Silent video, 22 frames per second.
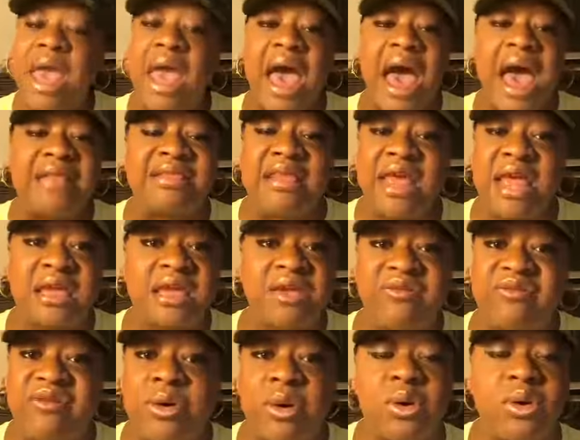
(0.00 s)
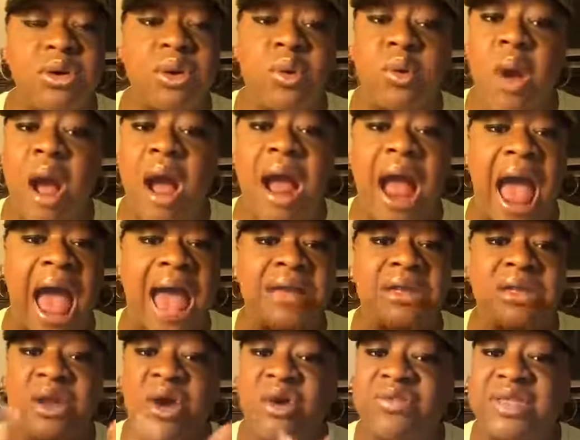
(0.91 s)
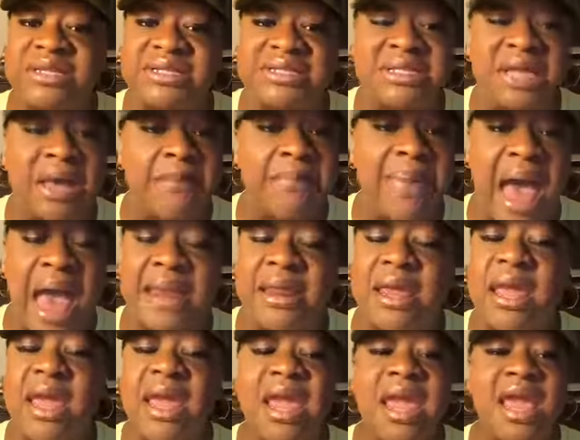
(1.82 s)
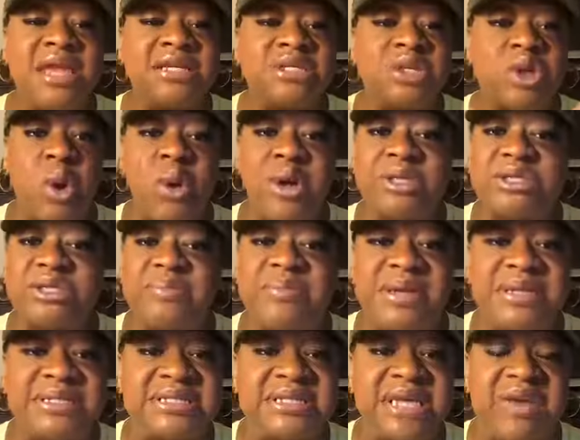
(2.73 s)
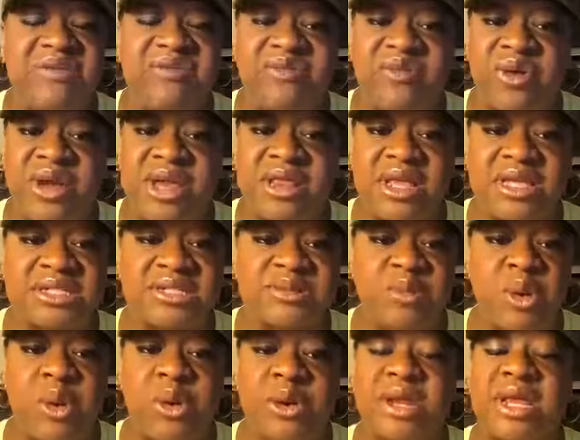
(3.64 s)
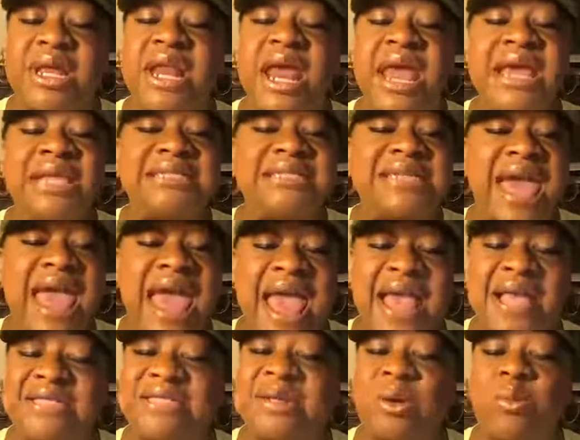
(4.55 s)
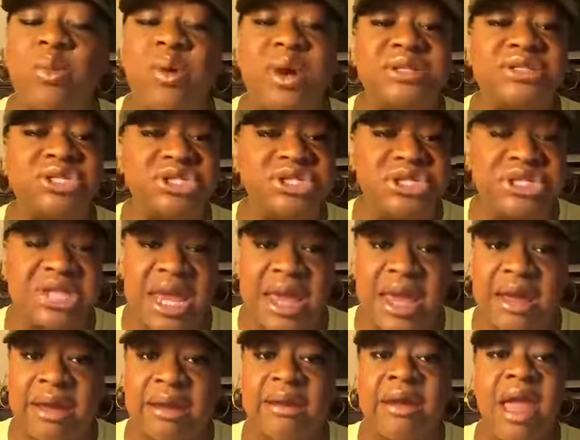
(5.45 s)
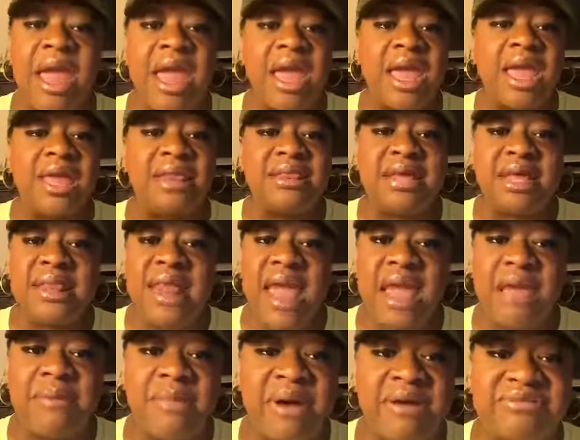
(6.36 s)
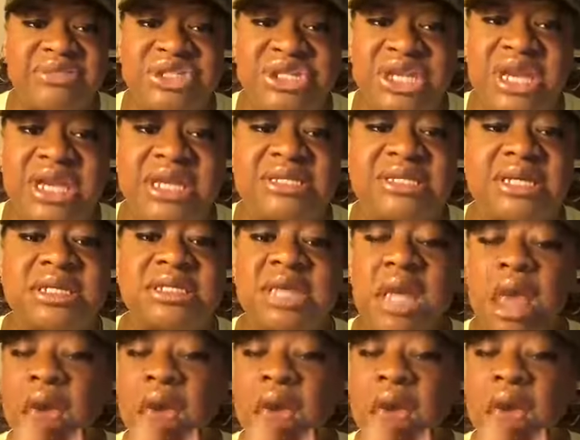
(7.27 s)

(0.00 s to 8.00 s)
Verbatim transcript: I thank you for who you are. I know that somebody is going to be set free this morning. Tag someone, share in the name of Jesus.